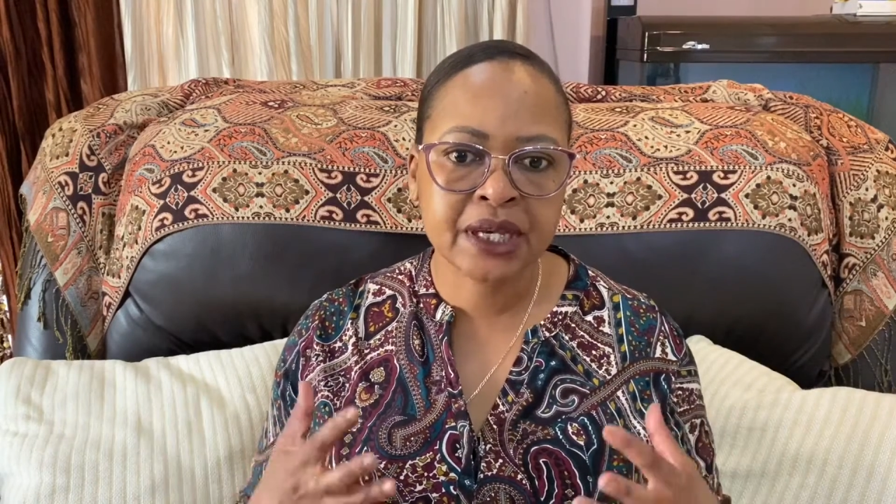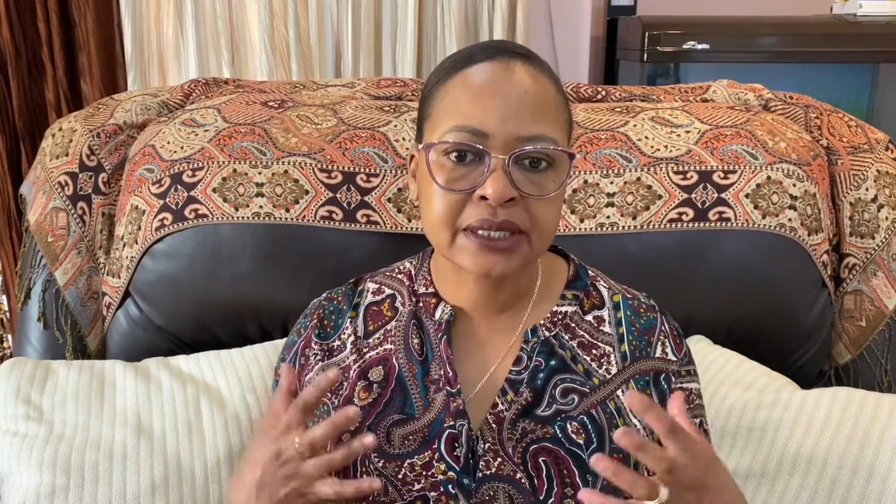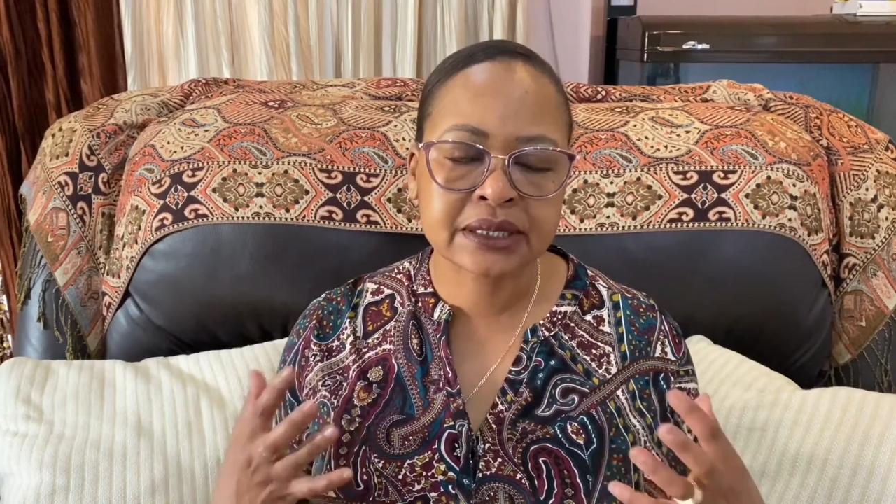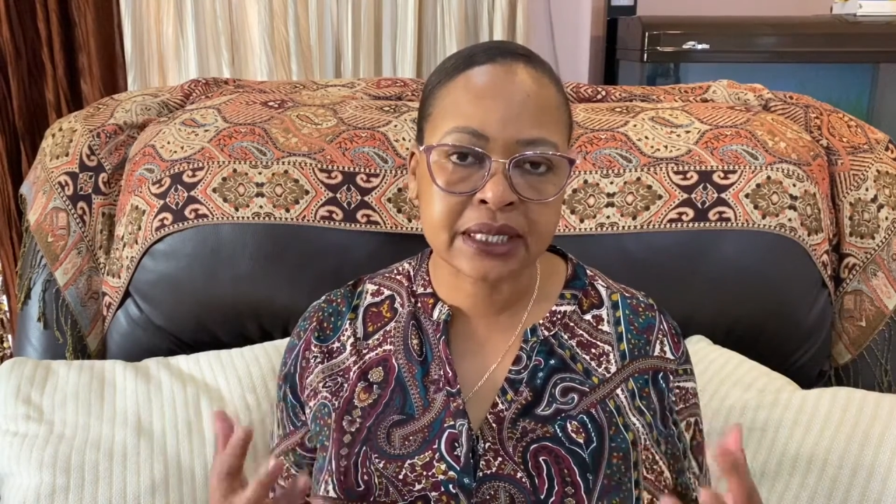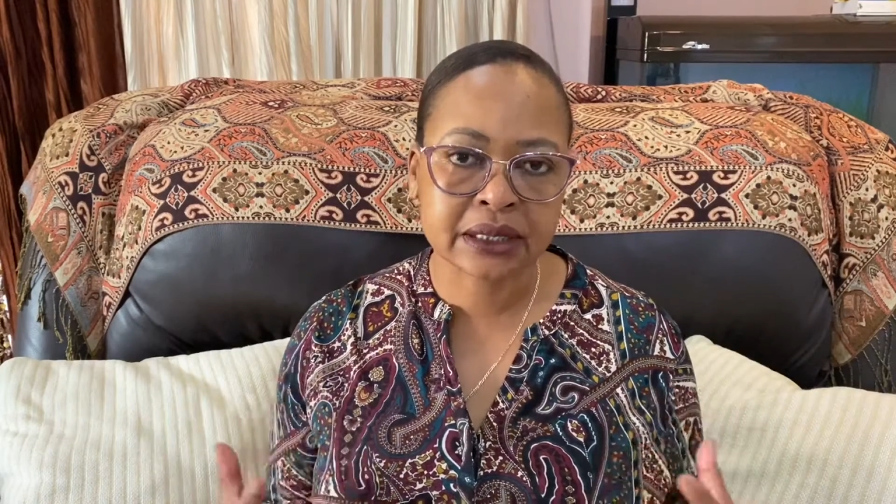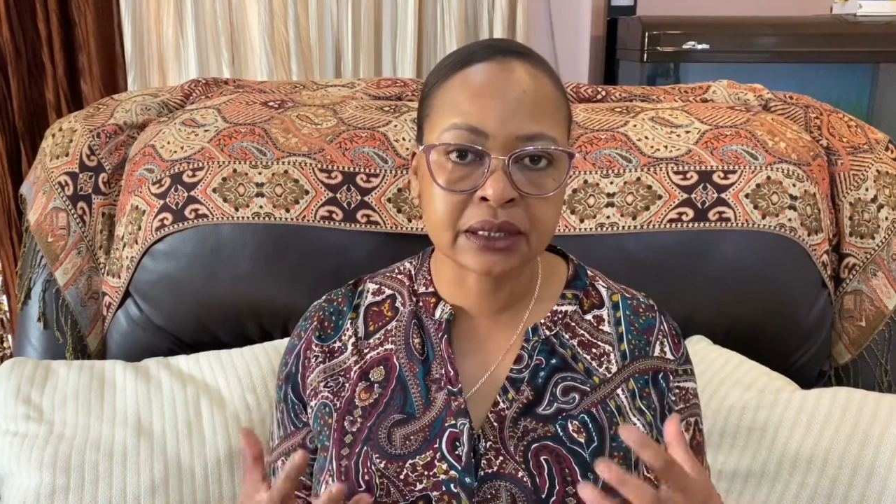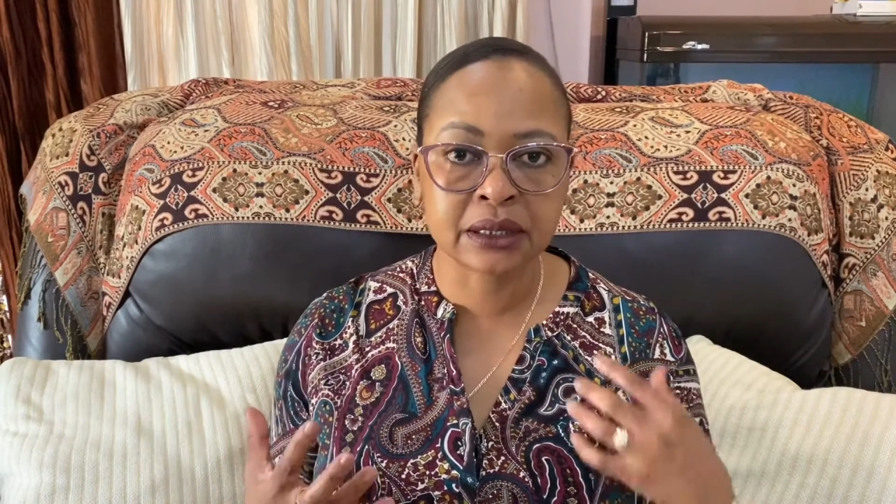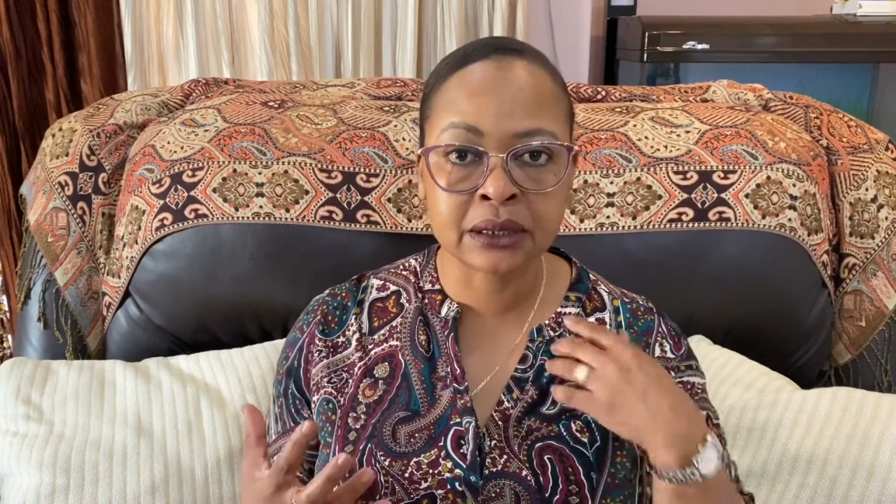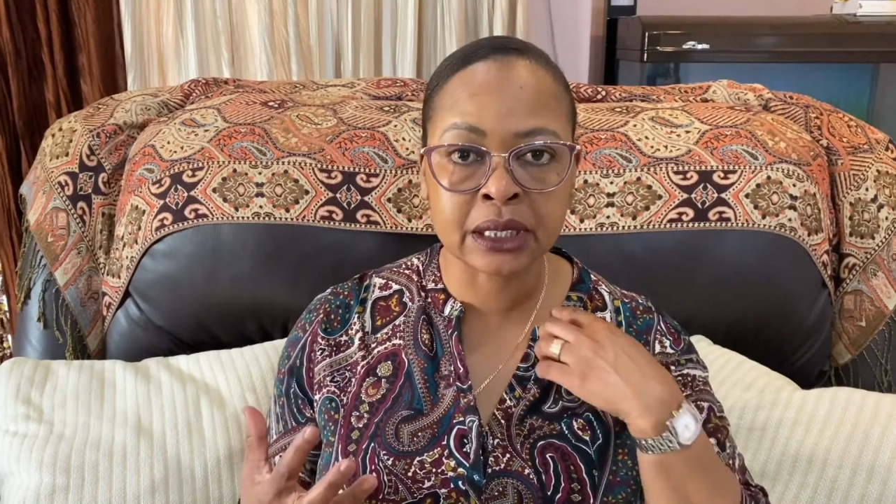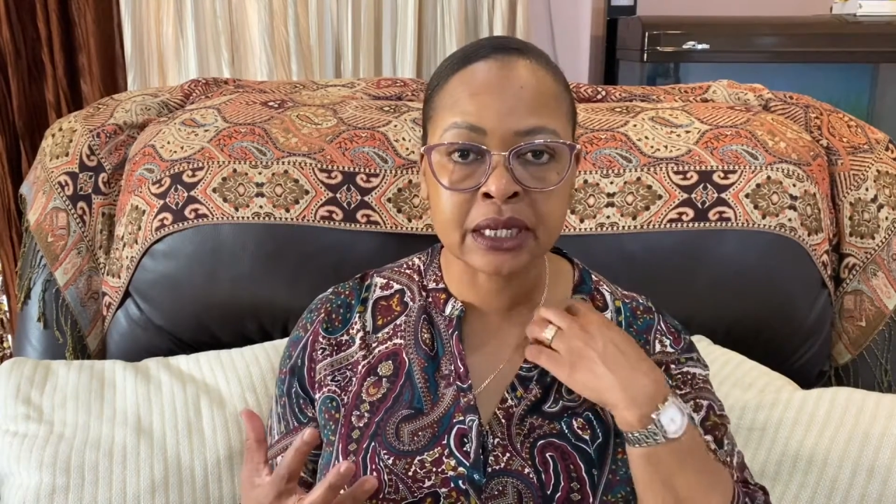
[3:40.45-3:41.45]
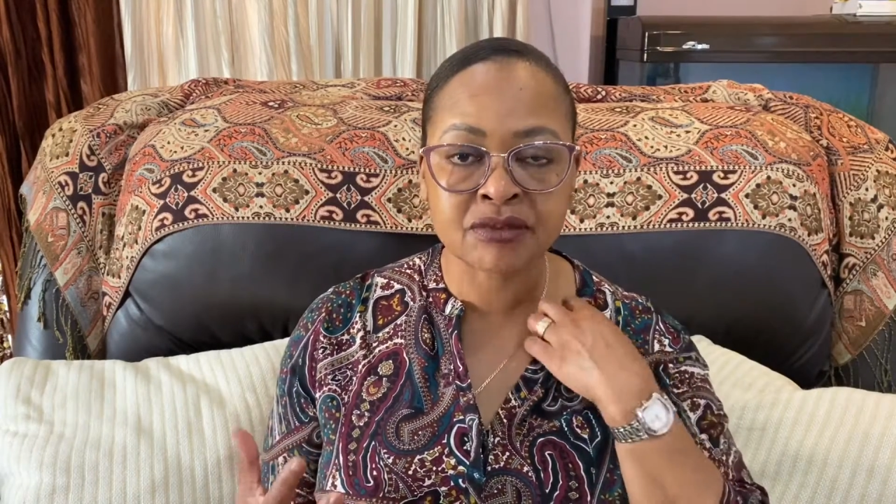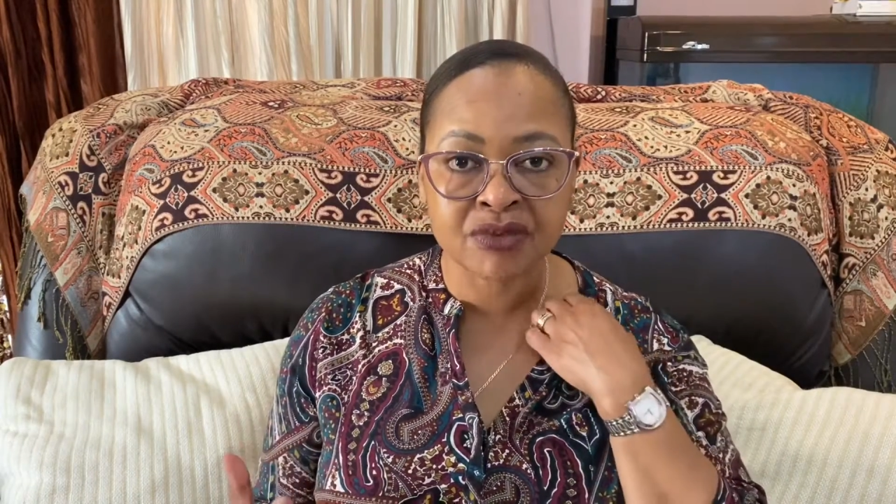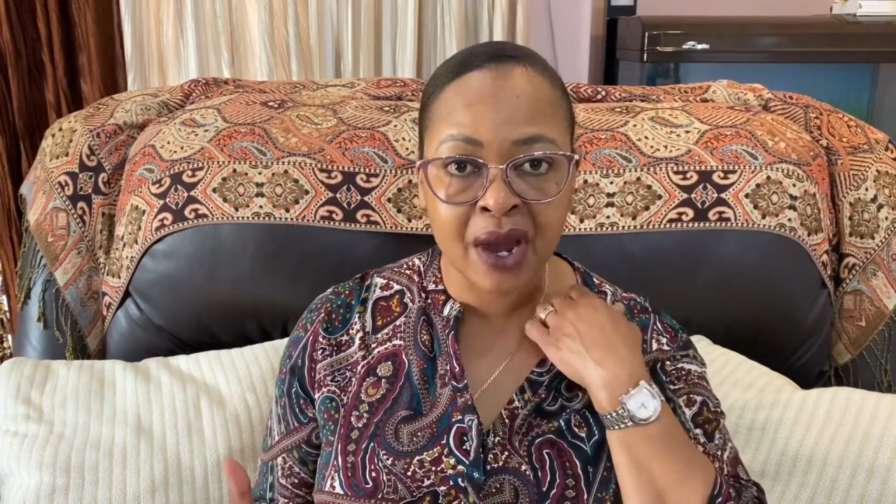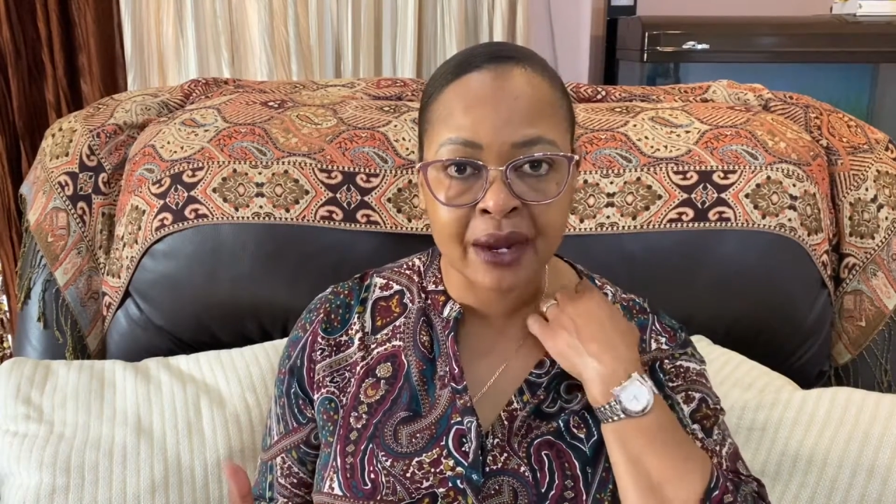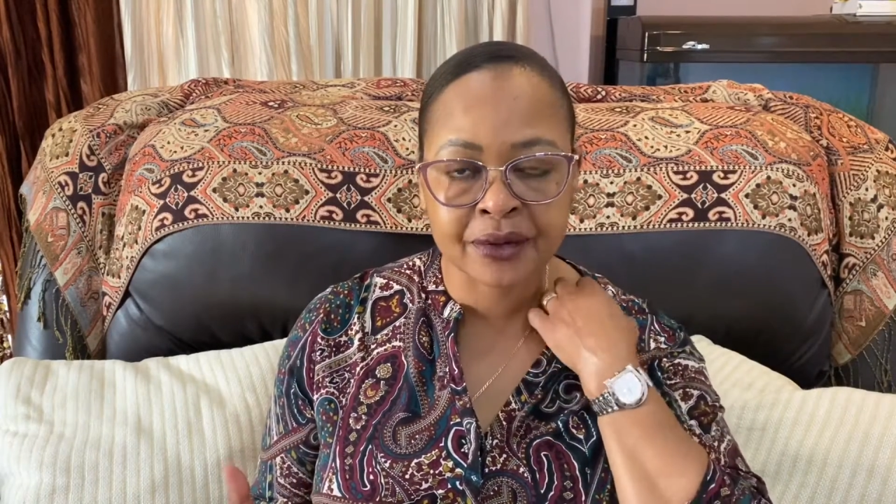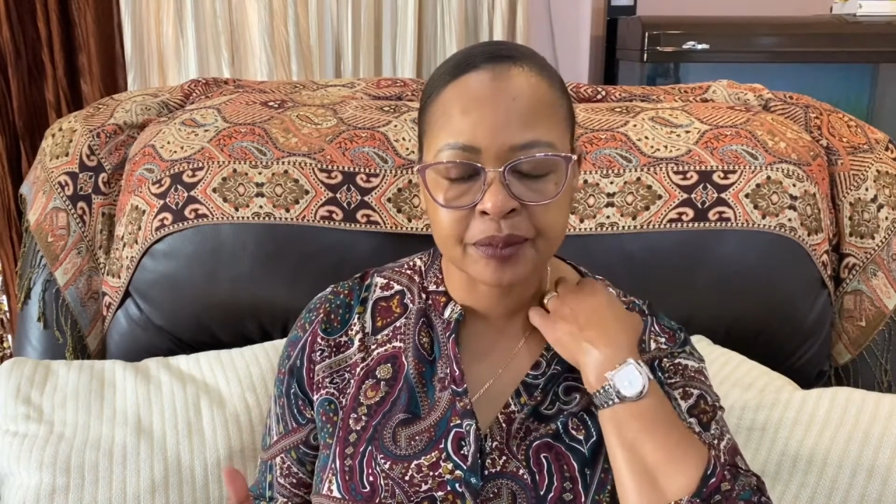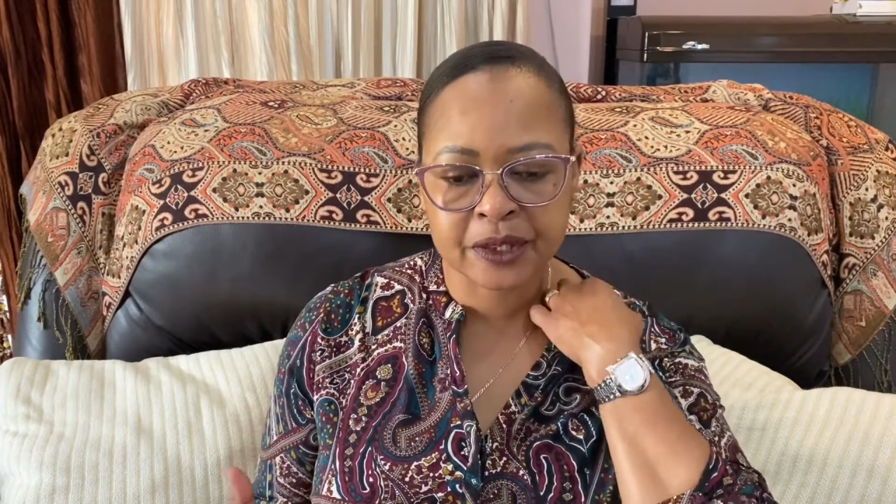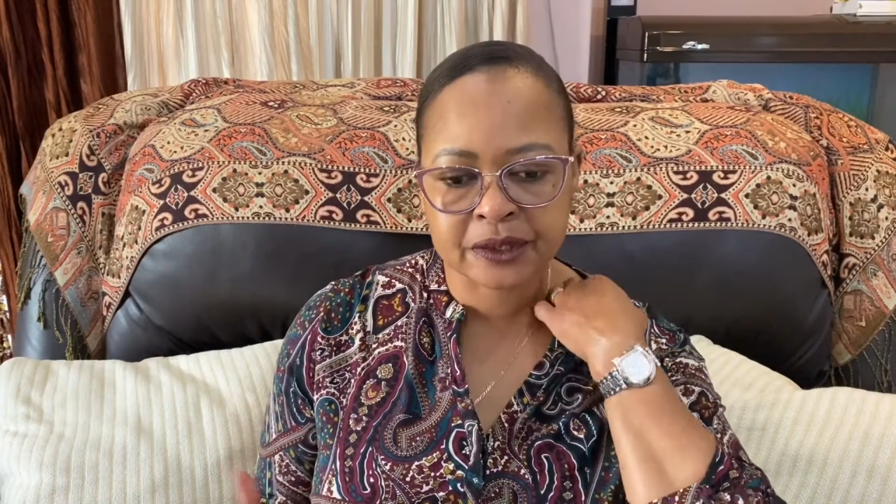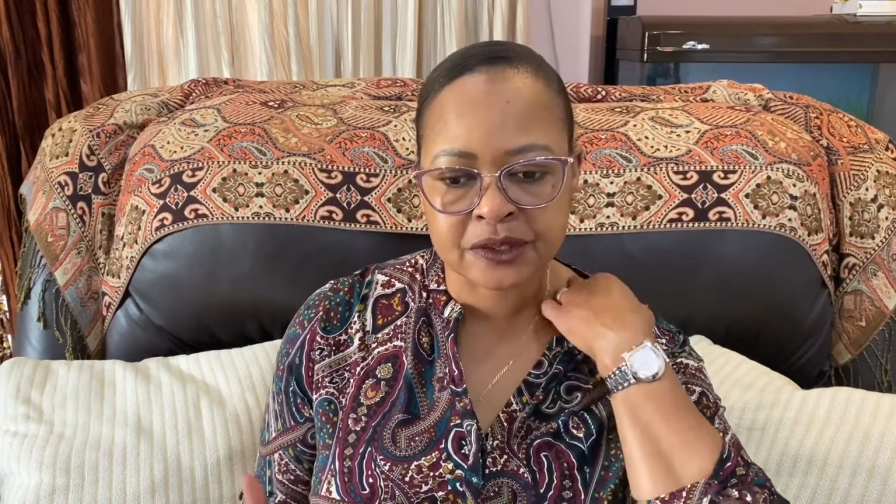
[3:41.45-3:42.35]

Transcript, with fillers: dental environment.